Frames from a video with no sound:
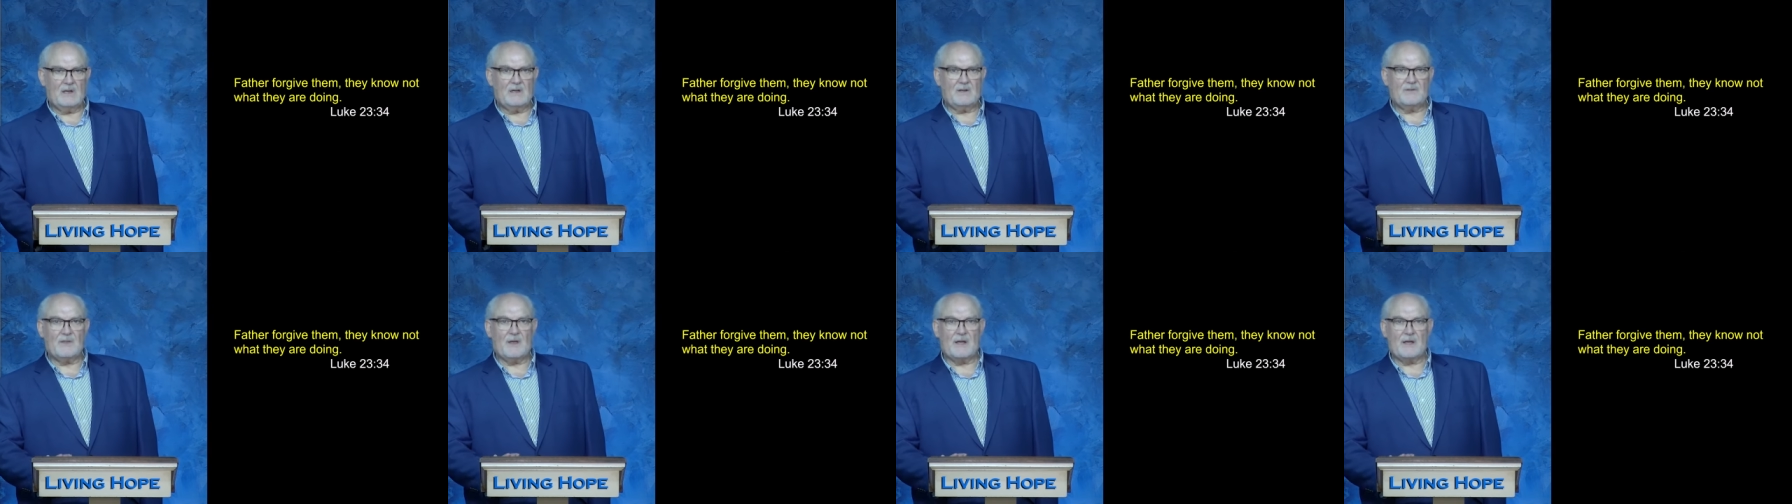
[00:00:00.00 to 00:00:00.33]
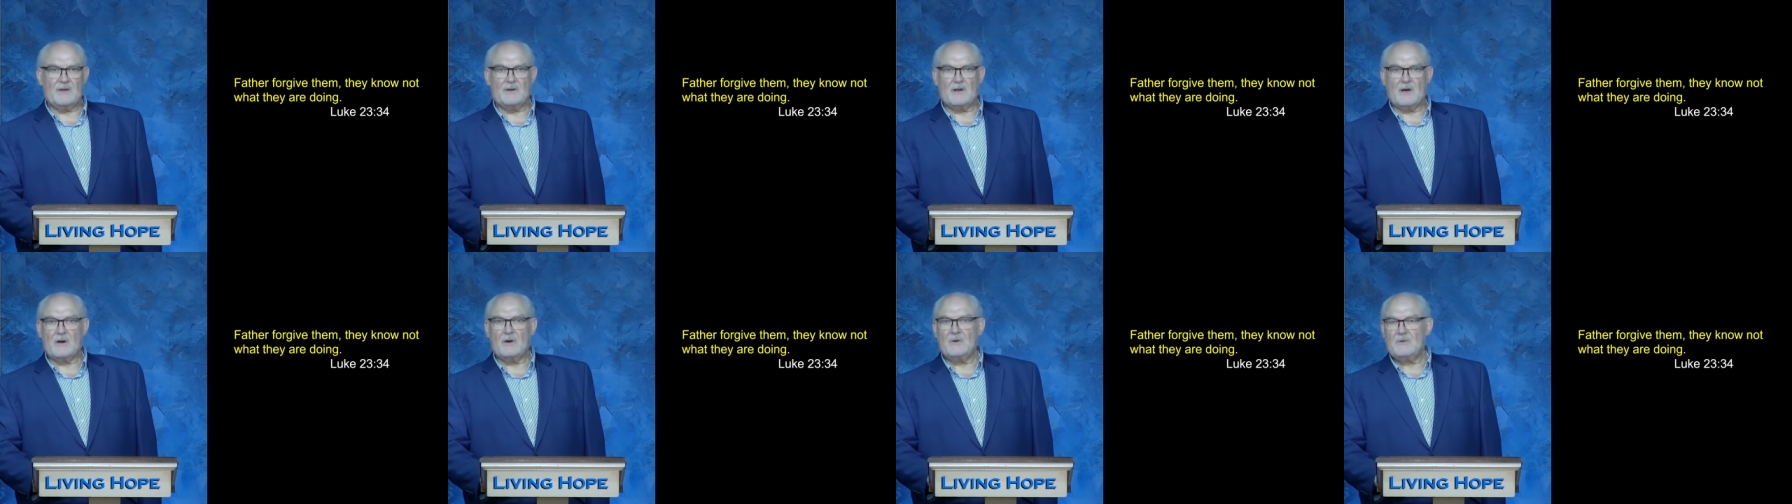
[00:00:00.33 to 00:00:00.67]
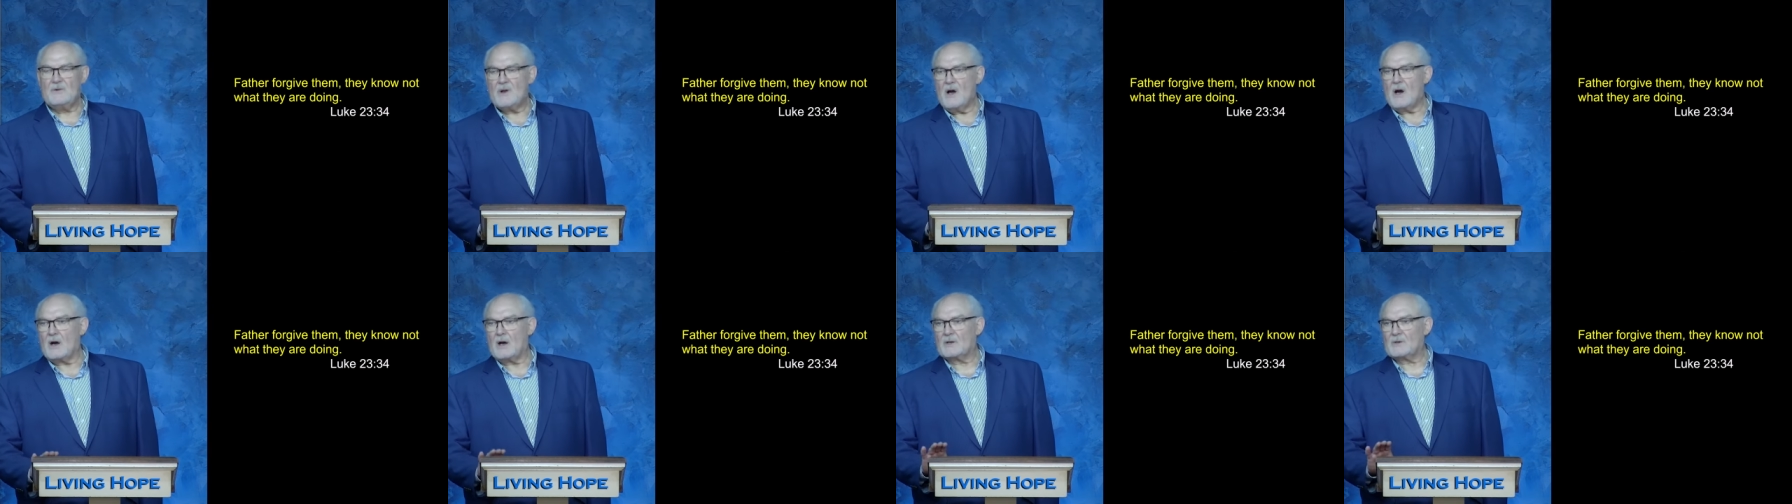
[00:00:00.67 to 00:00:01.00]
They know
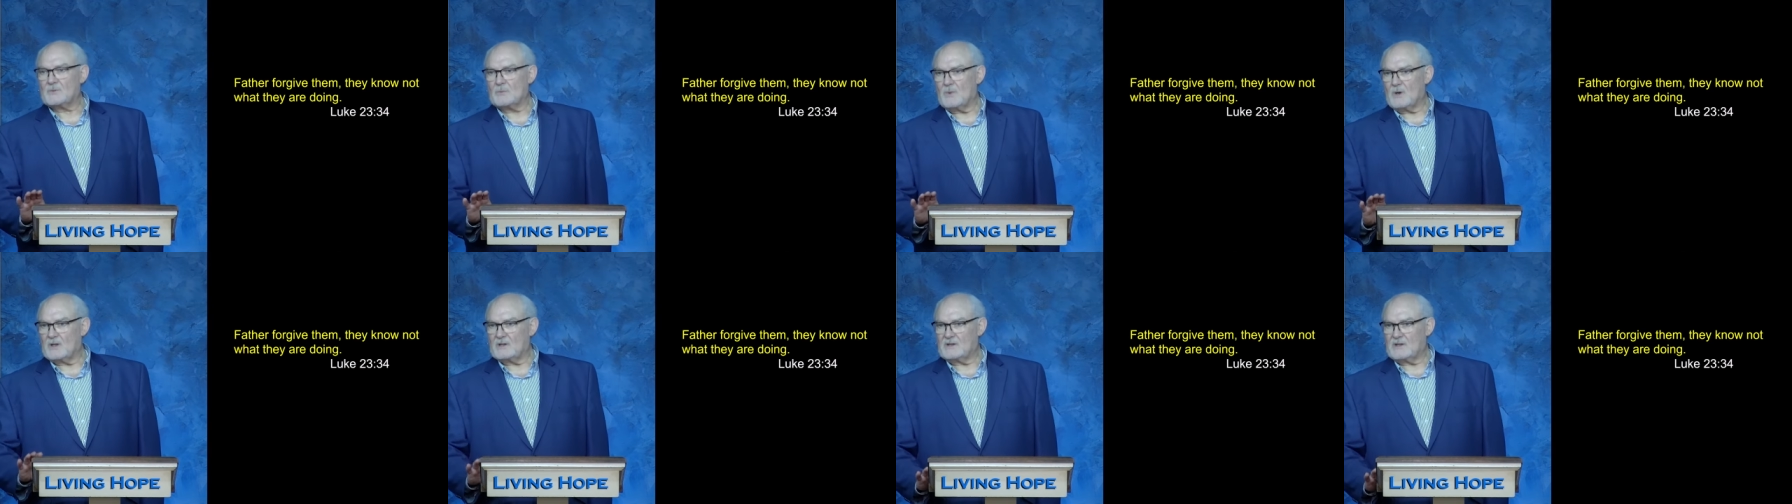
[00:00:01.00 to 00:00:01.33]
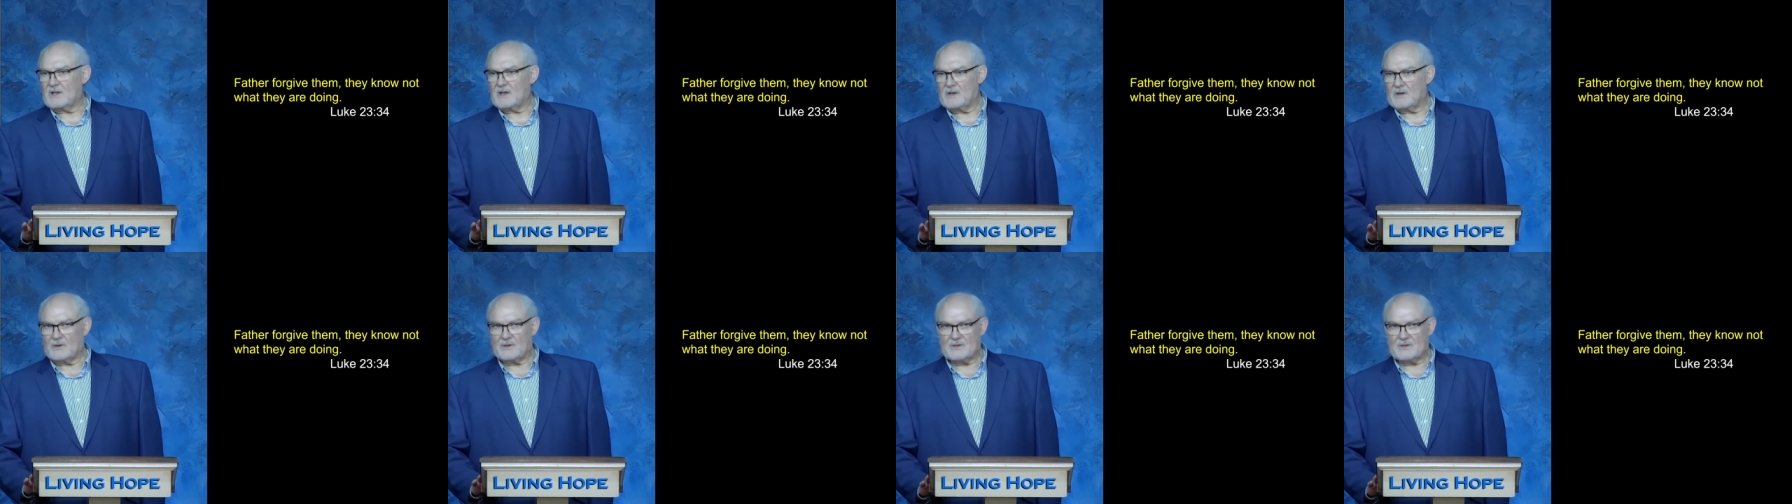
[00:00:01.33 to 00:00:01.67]
not what they are